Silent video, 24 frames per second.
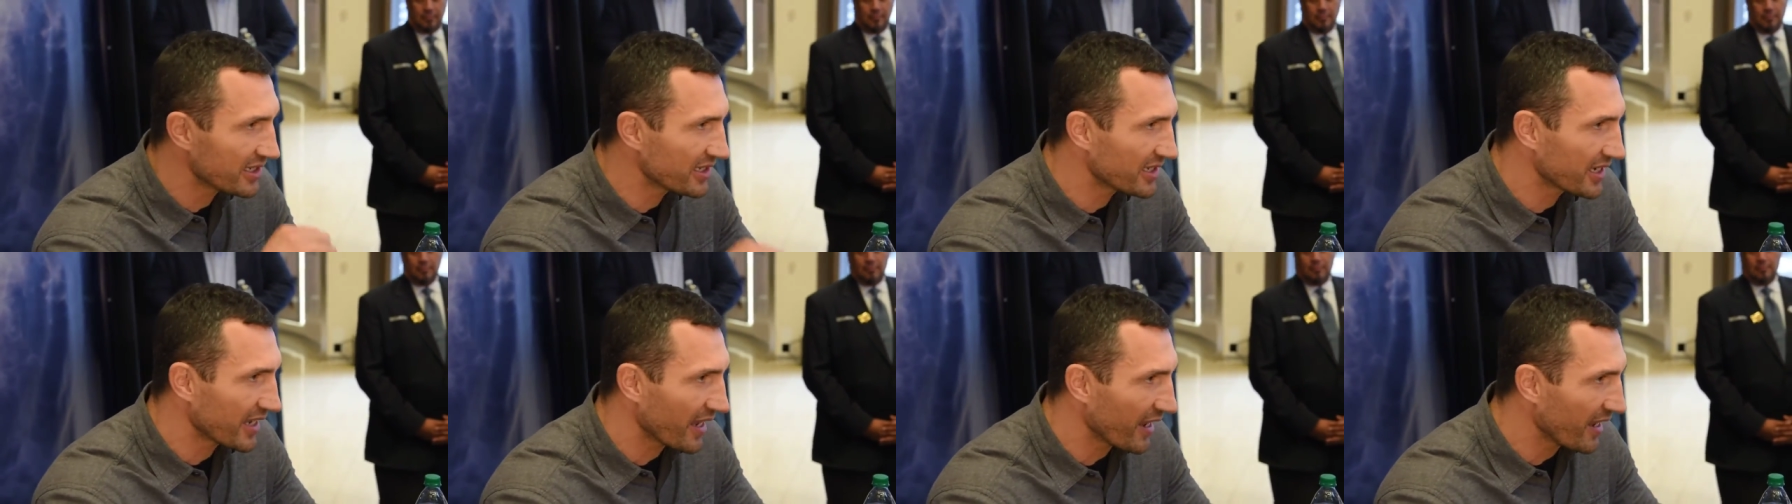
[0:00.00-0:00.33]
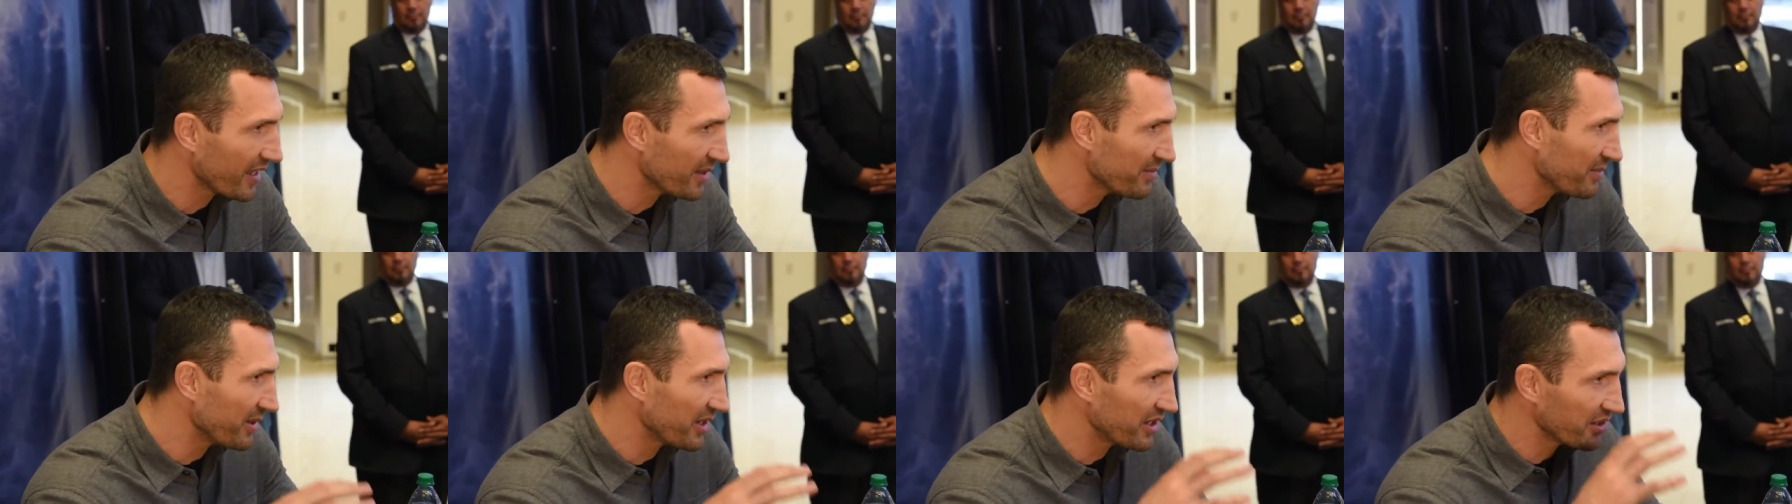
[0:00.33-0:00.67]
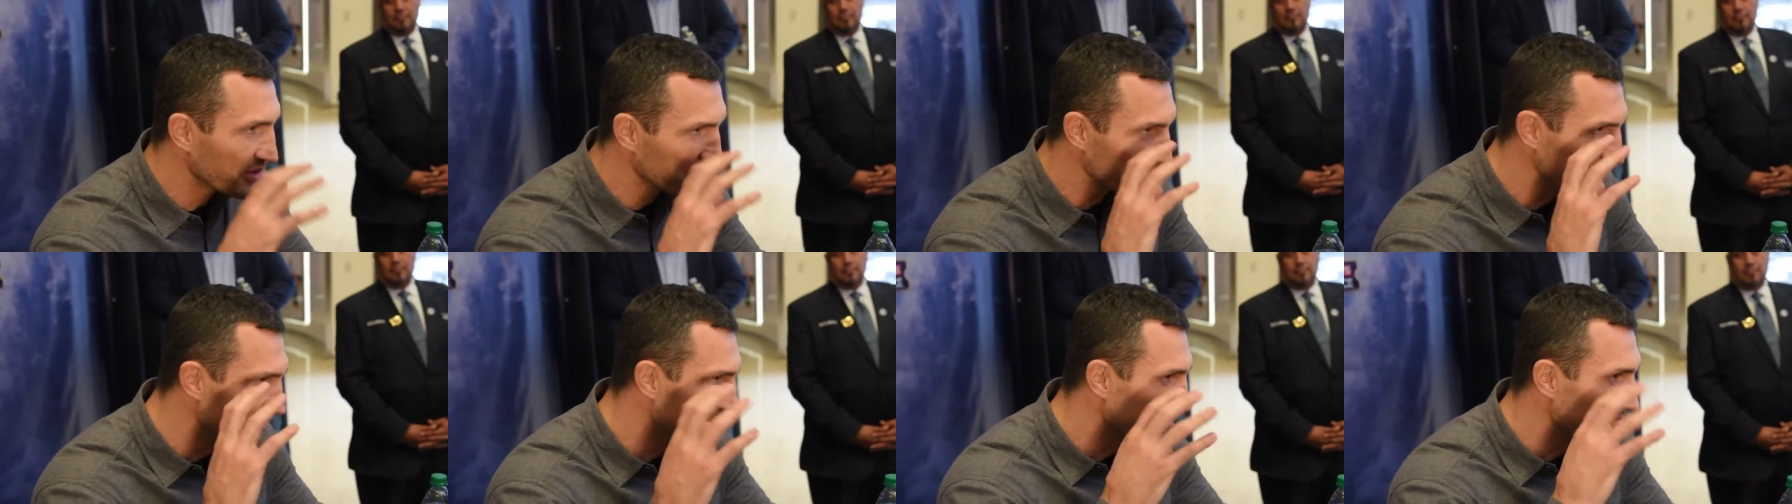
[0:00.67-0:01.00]
skin
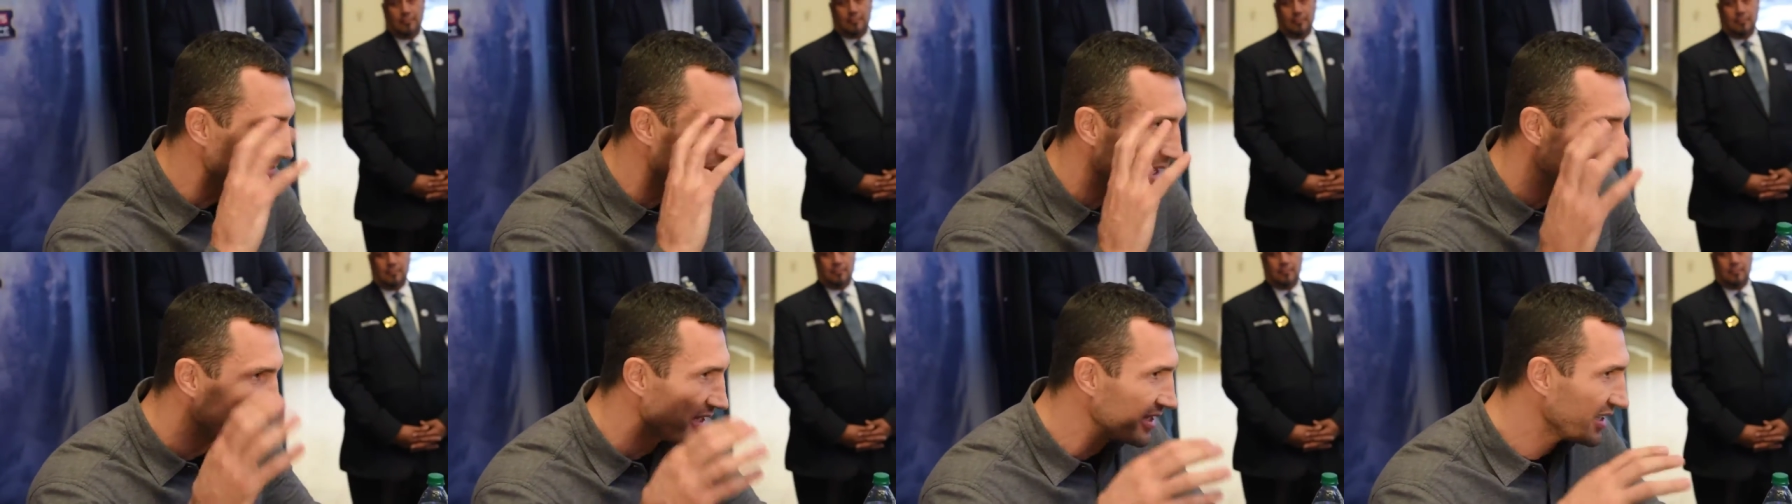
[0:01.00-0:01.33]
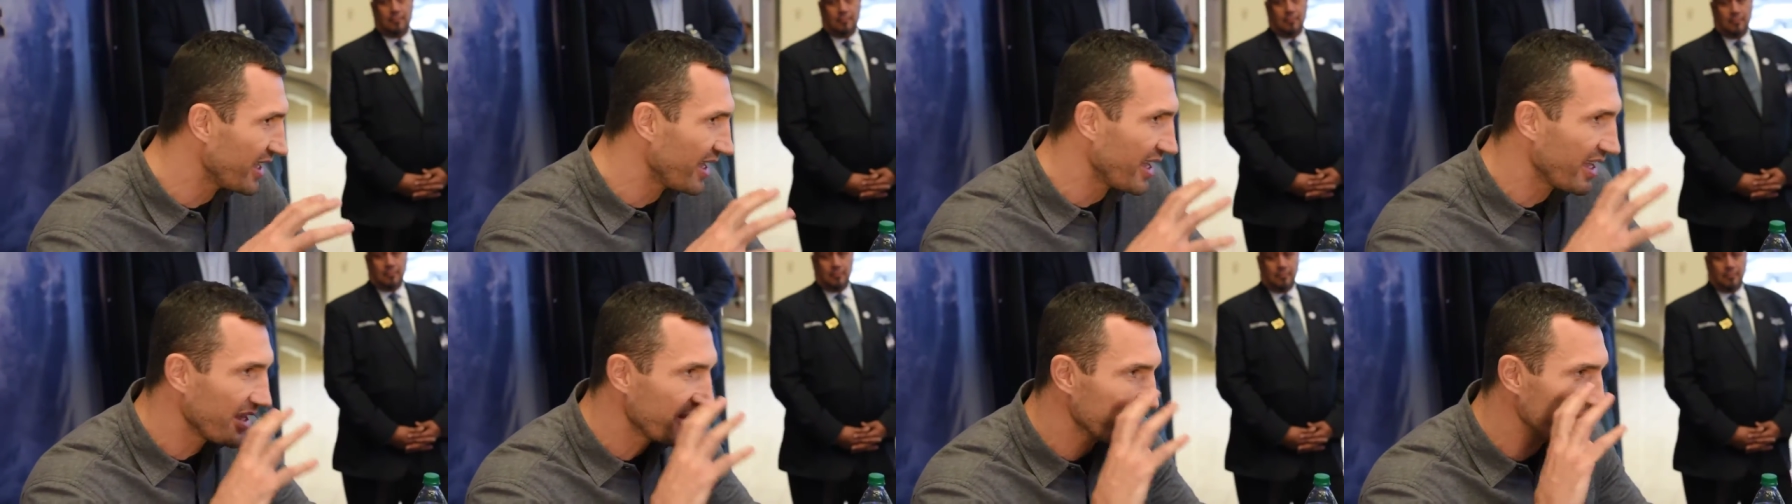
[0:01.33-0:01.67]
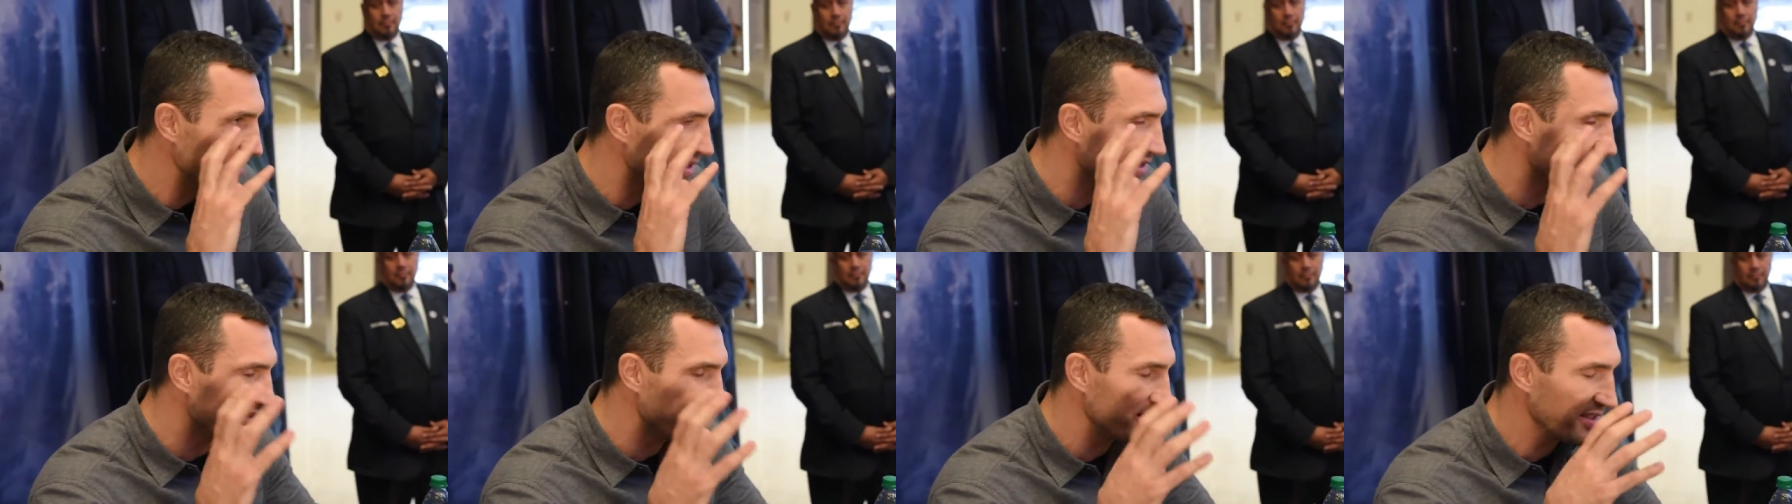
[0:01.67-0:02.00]
because of the mind game,
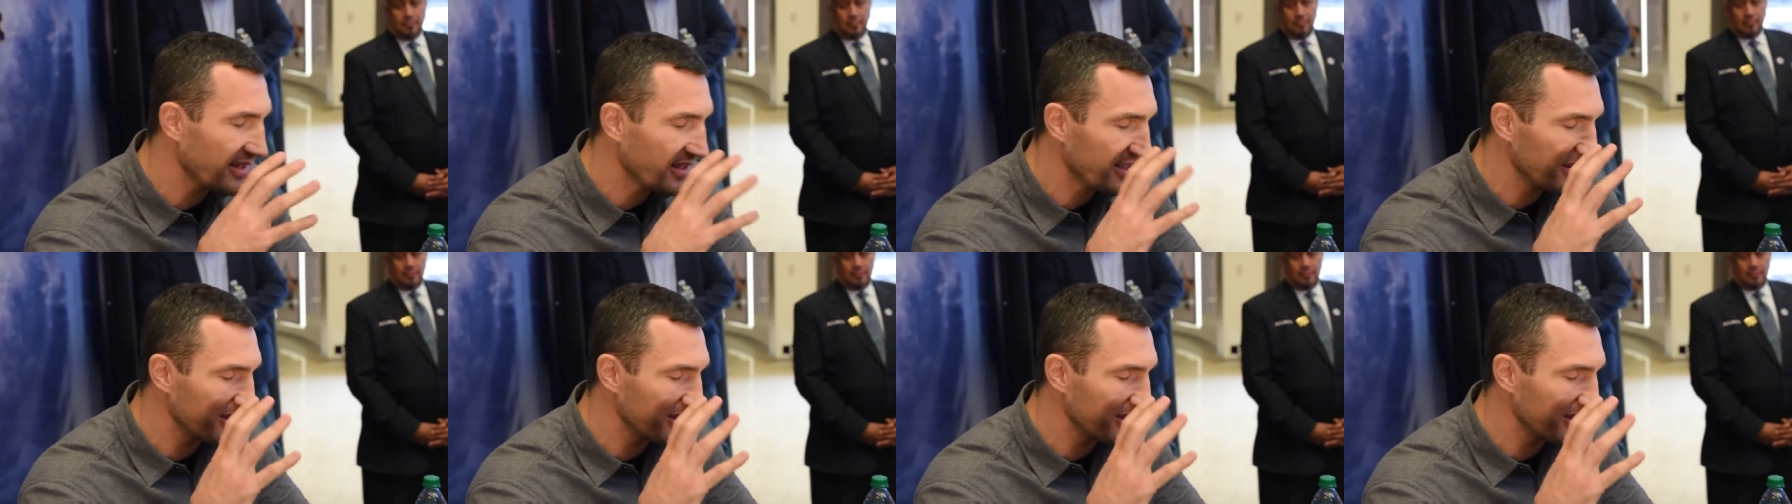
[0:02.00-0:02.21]
and,